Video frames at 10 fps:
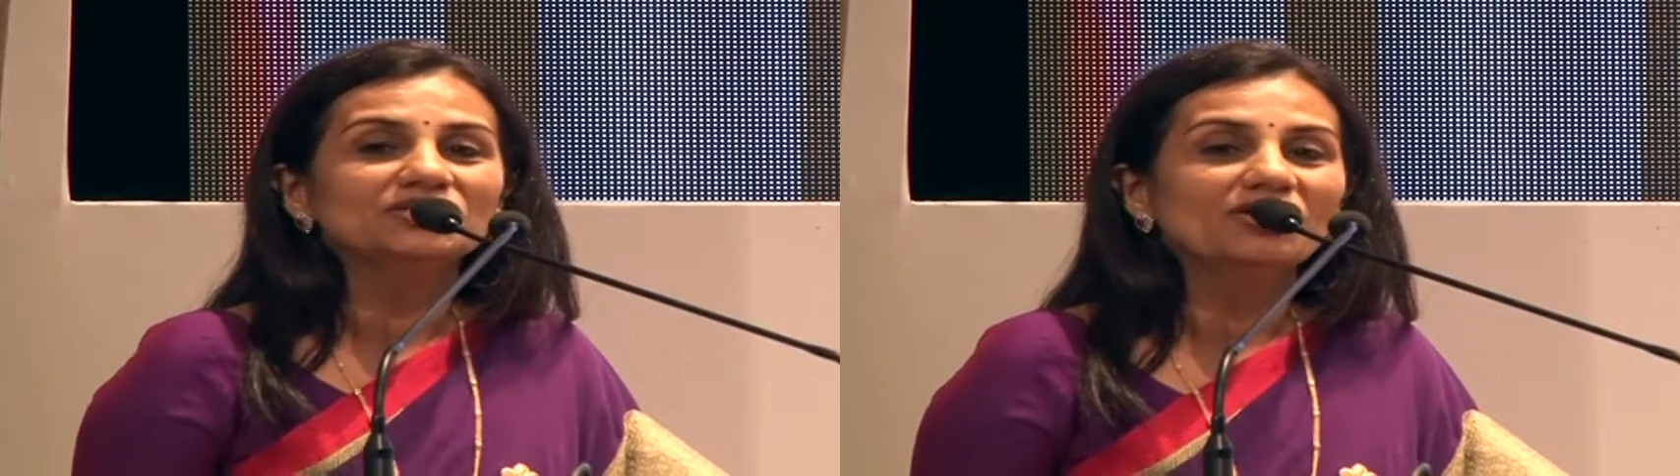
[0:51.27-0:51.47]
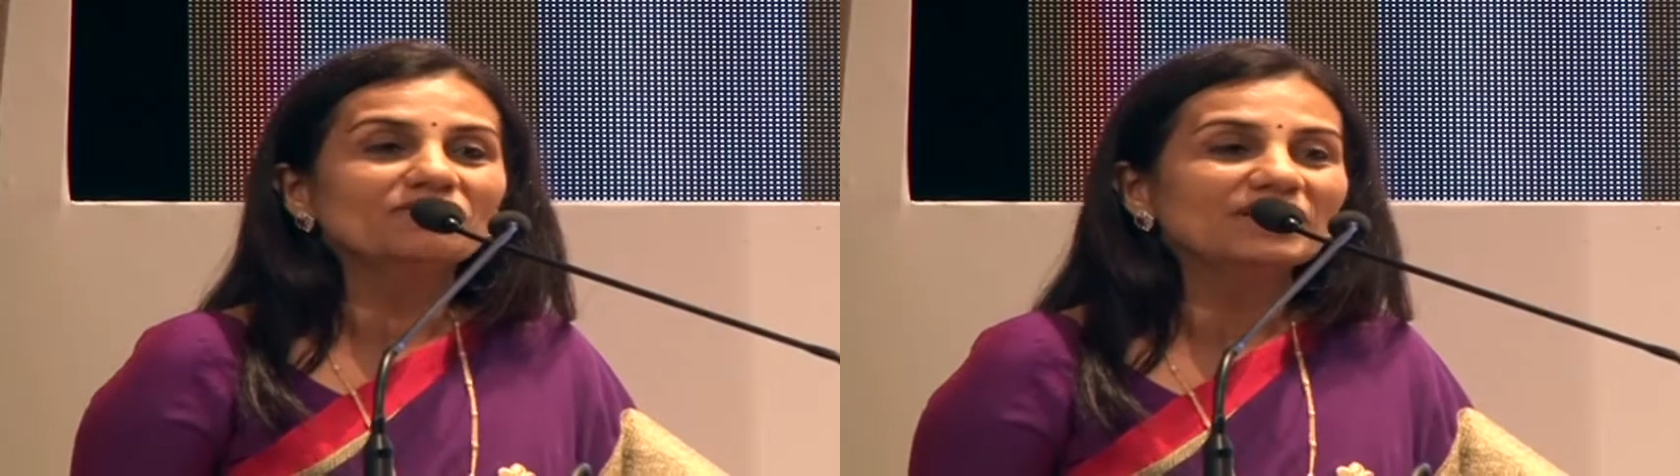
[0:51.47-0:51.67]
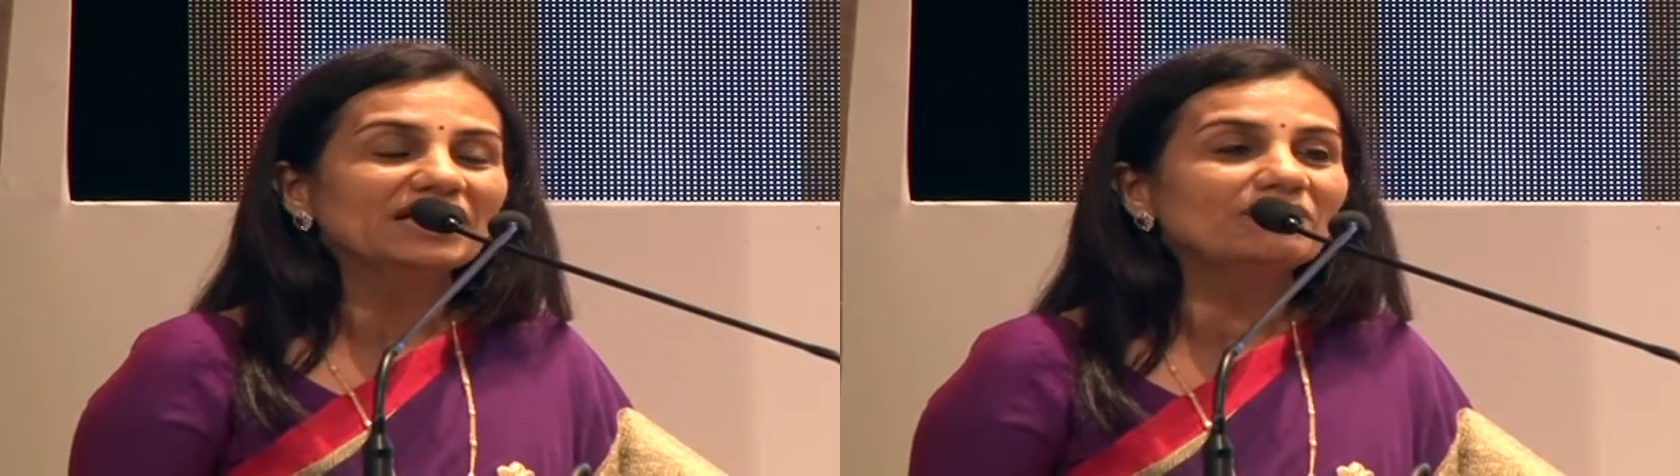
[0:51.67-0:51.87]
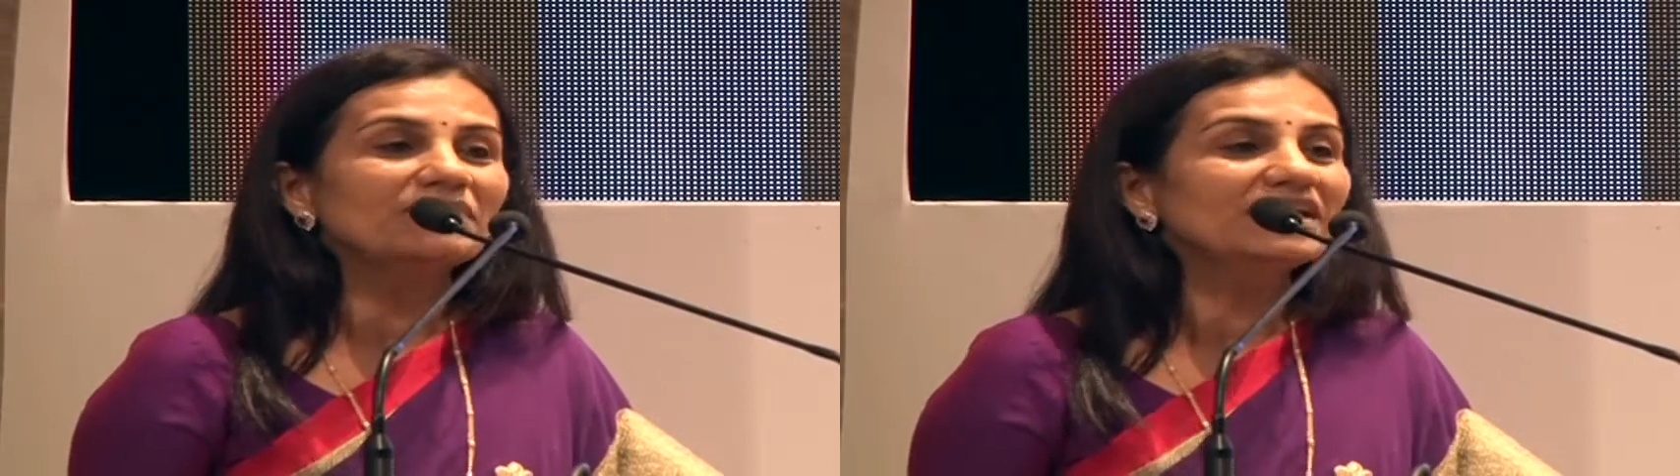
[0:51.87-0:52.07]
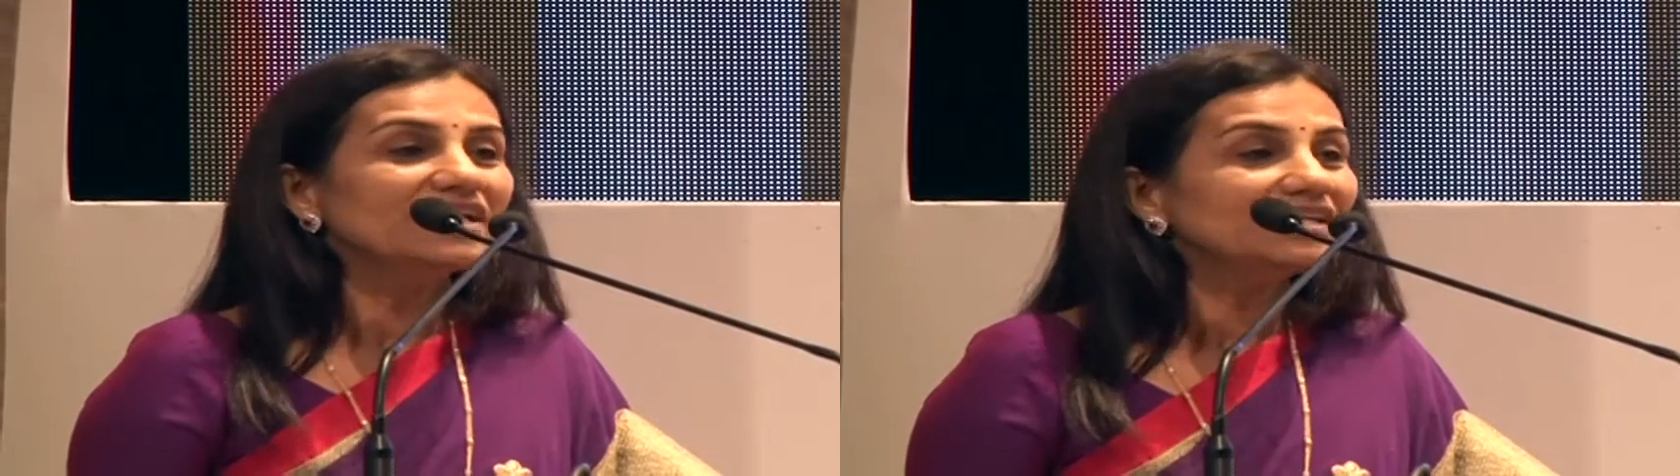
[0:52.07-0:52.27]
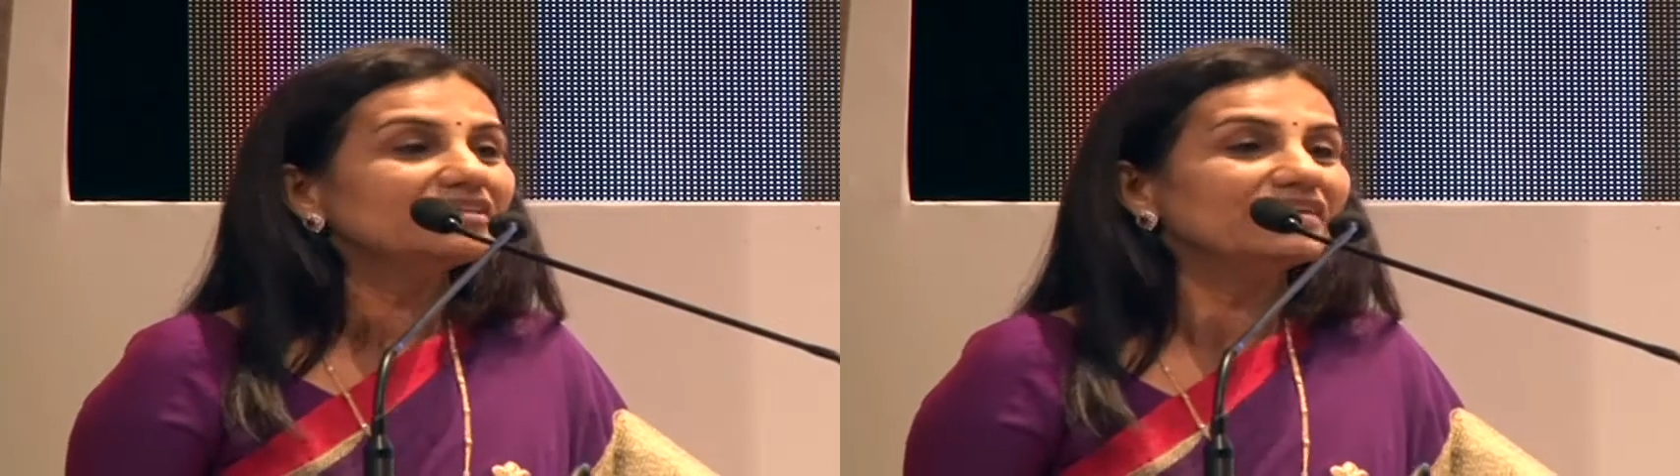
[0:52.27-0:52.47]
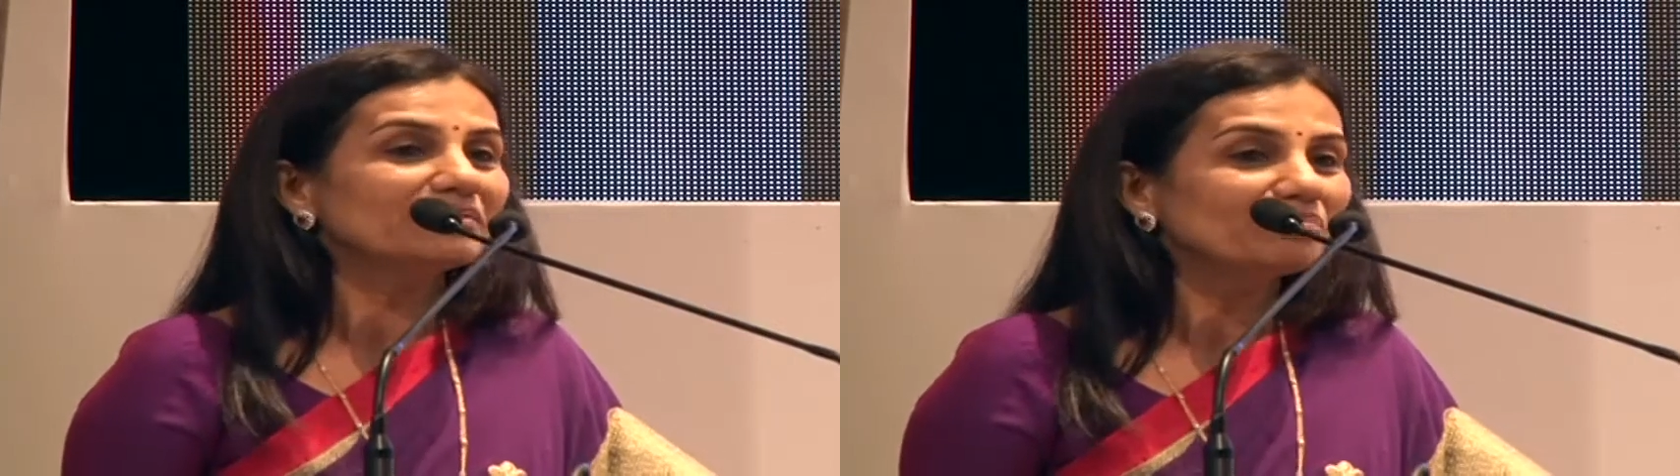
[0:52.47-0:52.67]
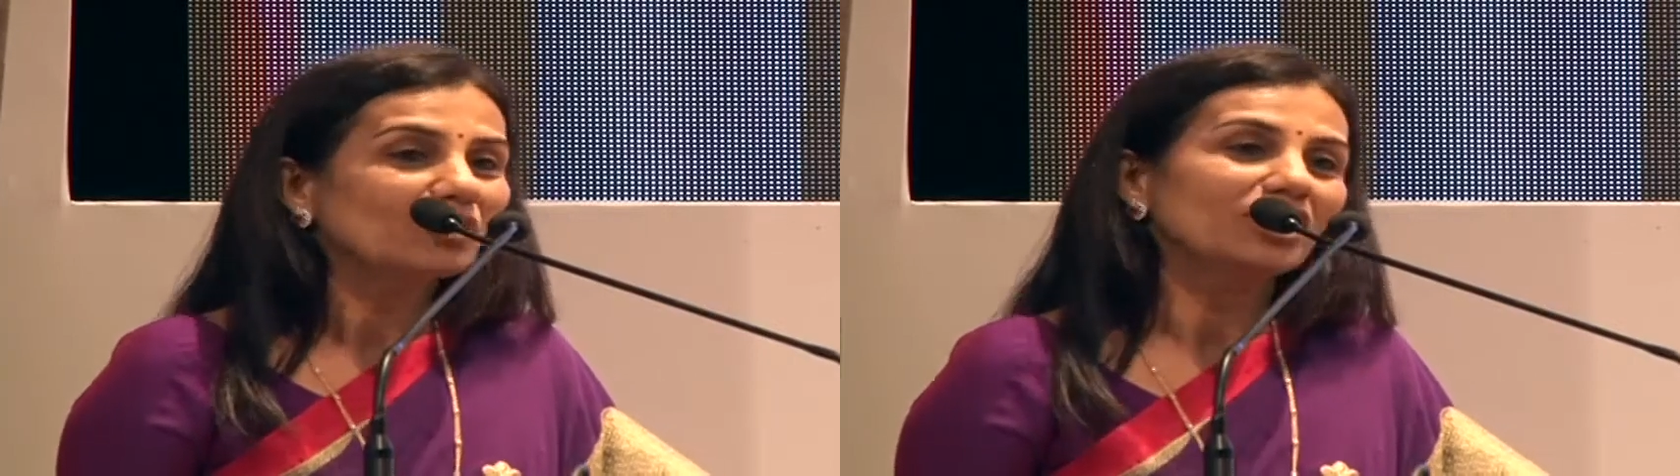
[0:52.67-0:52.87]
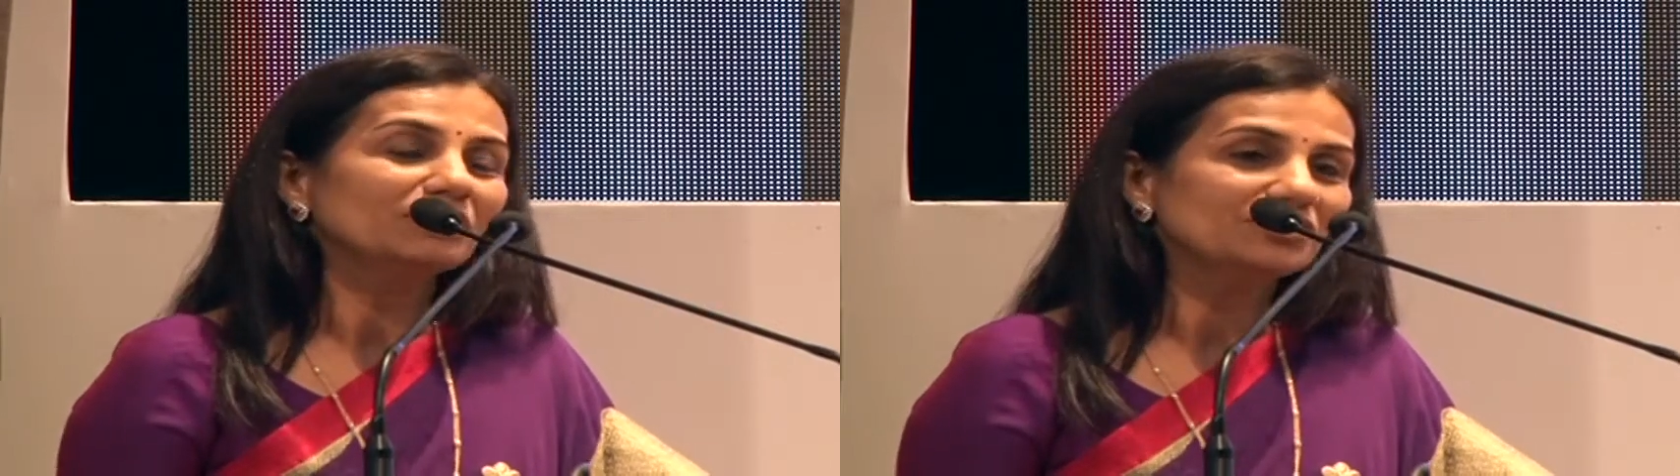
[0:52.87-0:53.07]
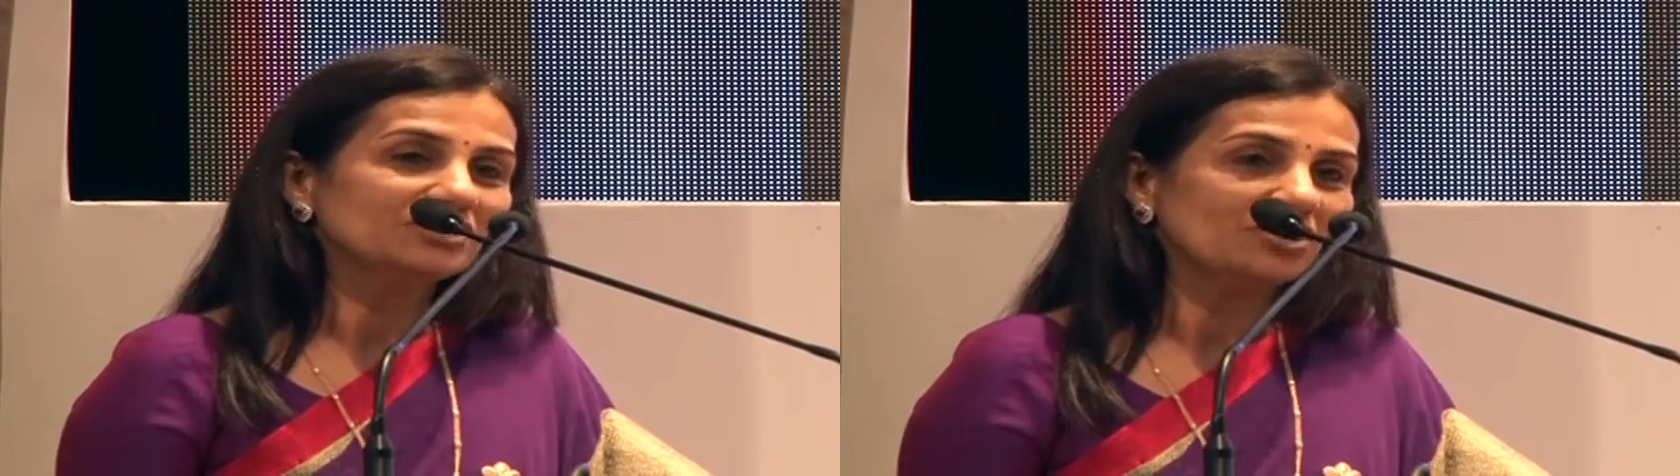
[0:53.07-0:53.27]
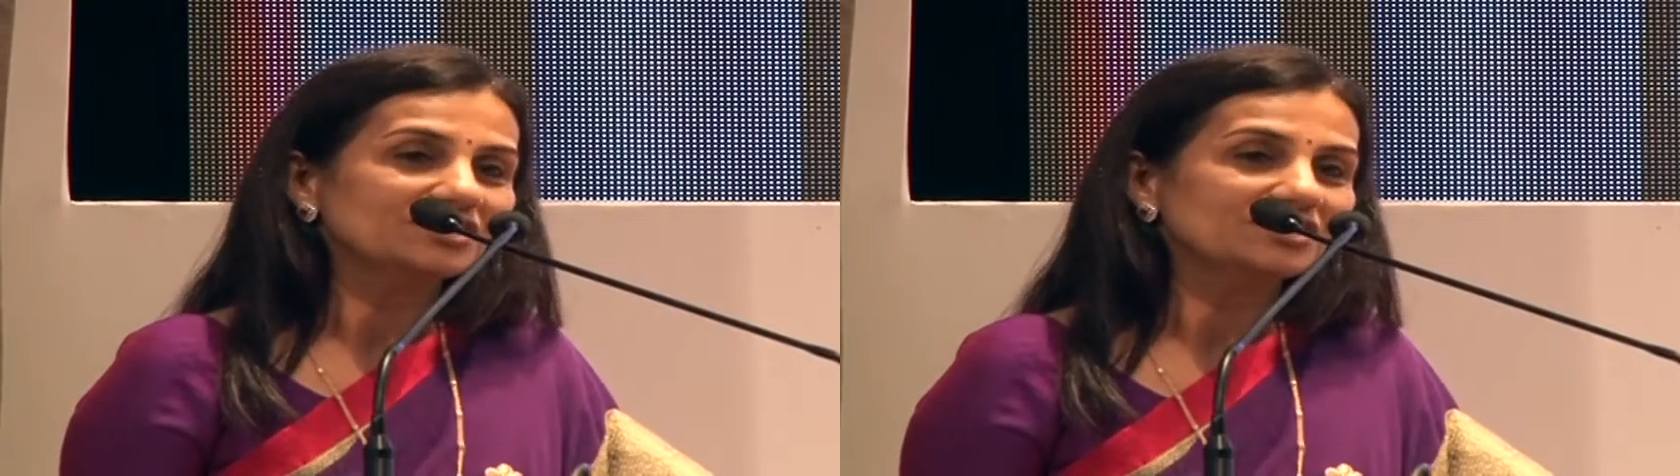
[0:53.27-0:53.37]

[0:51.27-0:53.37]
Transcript: of becoming either employable